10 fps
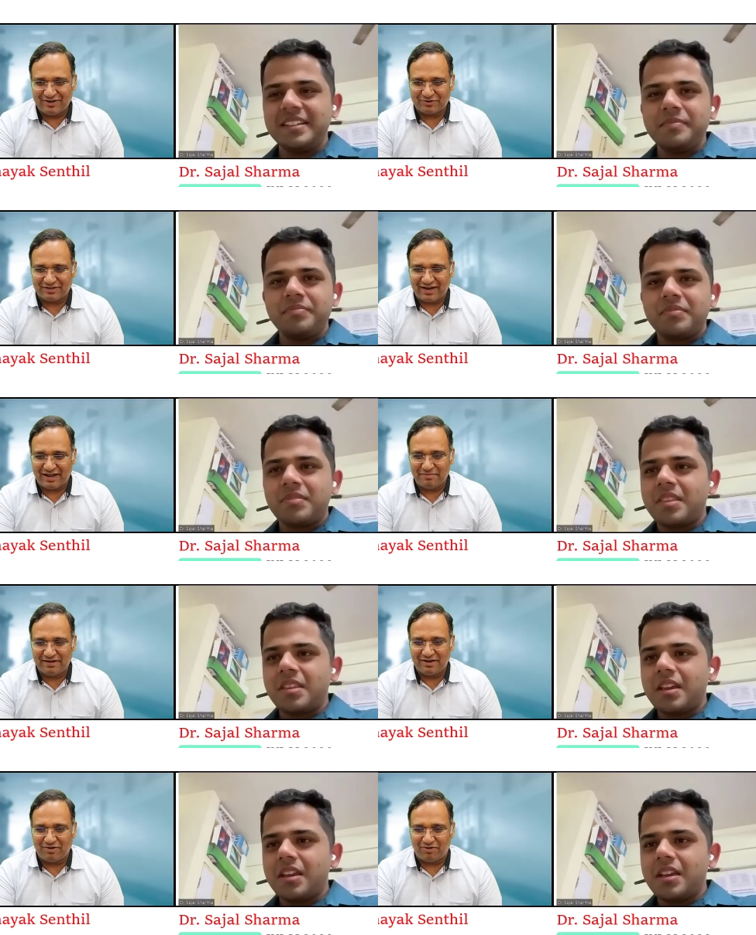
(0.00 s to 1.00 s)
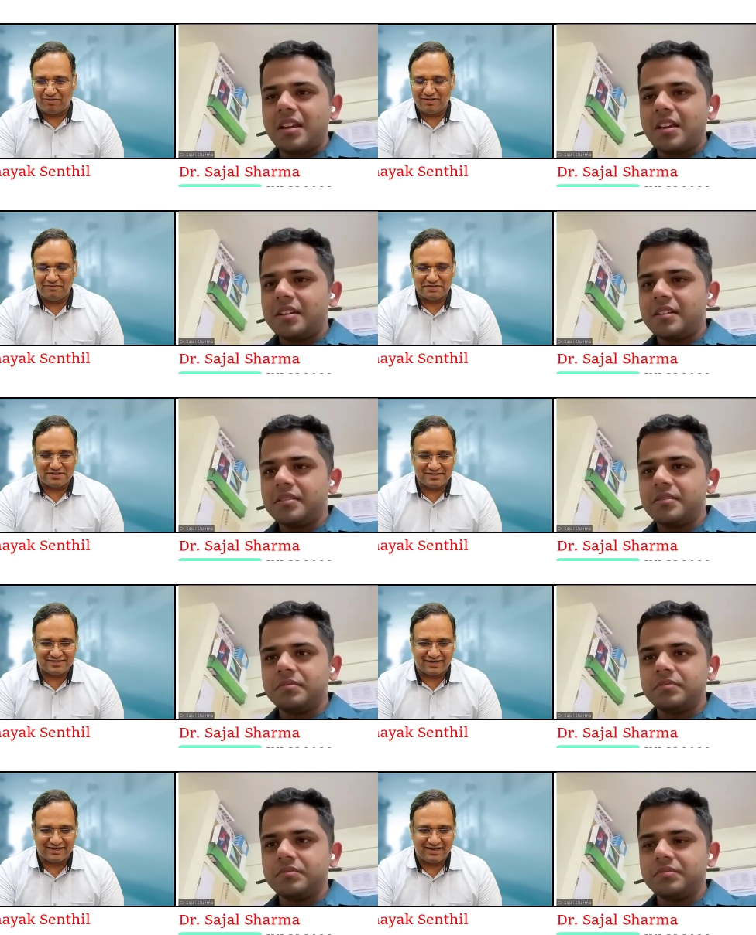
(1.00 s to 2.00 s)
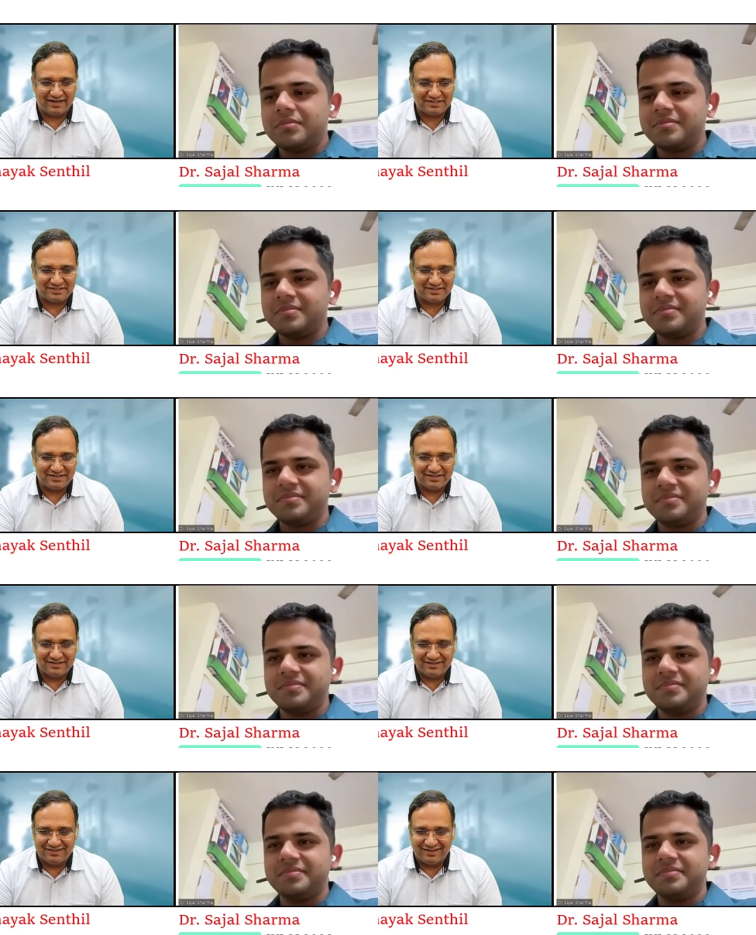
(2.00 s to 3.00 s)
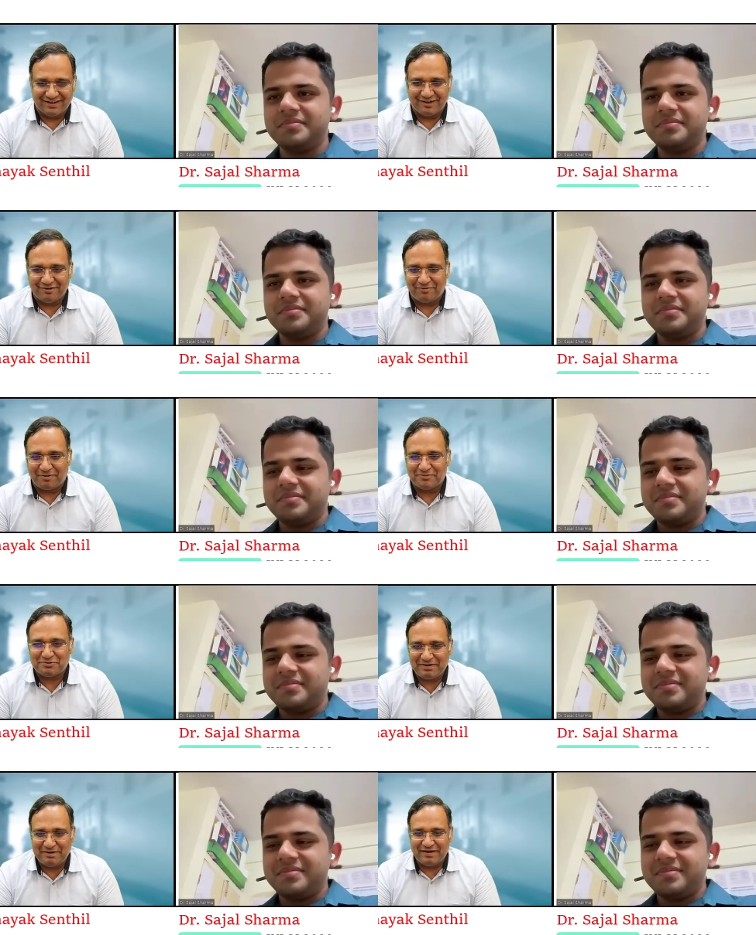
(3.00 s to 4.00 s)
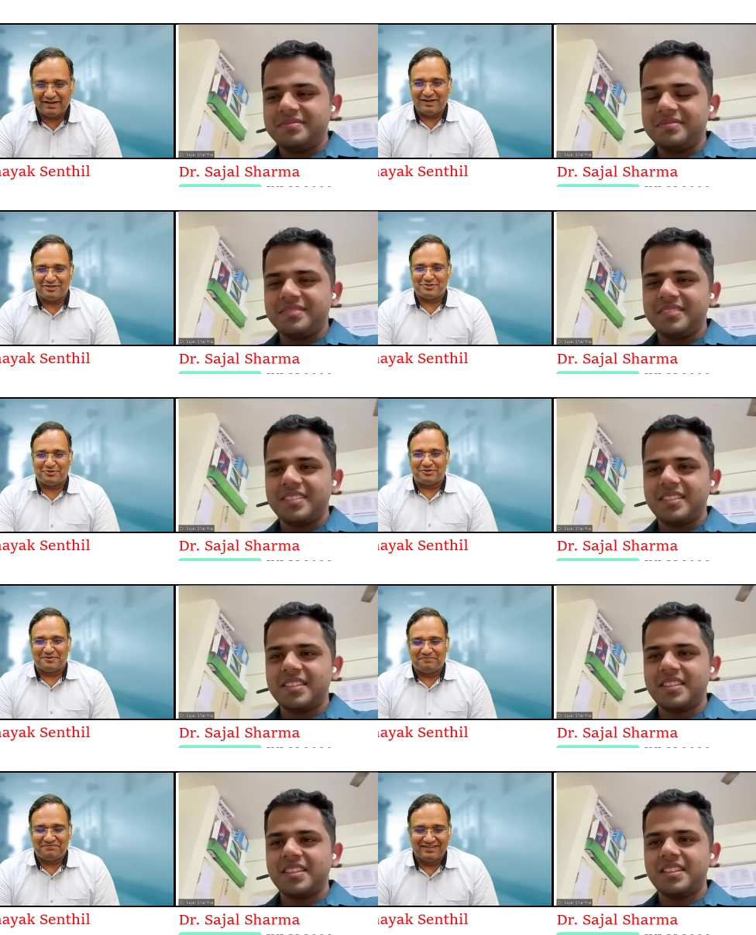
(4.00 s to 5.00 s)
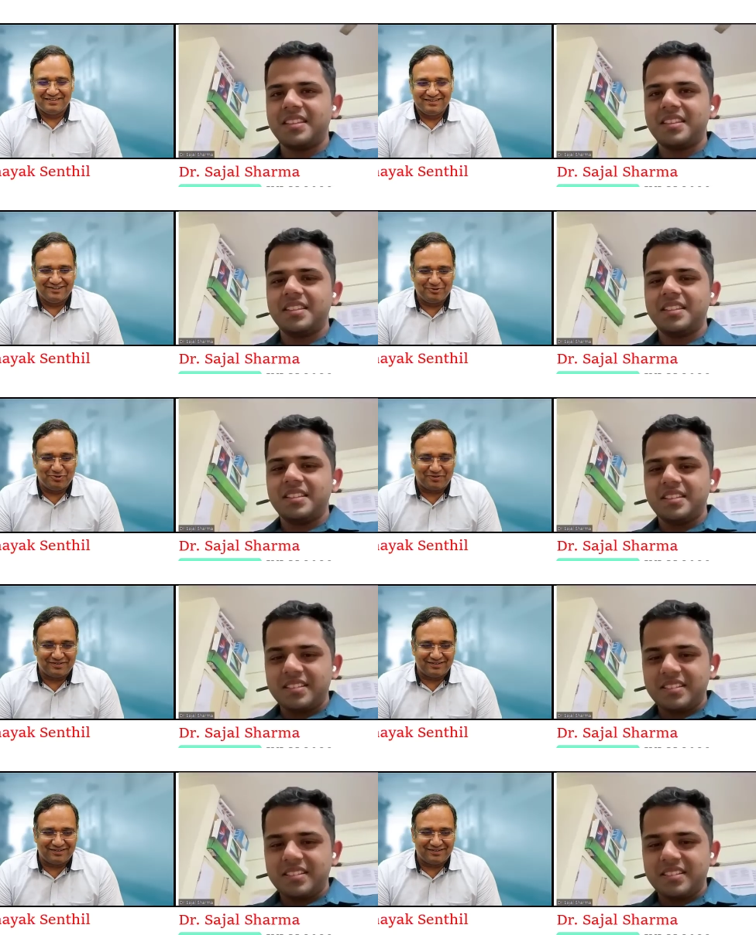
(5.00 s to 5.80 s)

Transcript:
Speaker 1: Doctor, I bring in all the wishes and greetings uh, from Speed Medical Institute to Dr.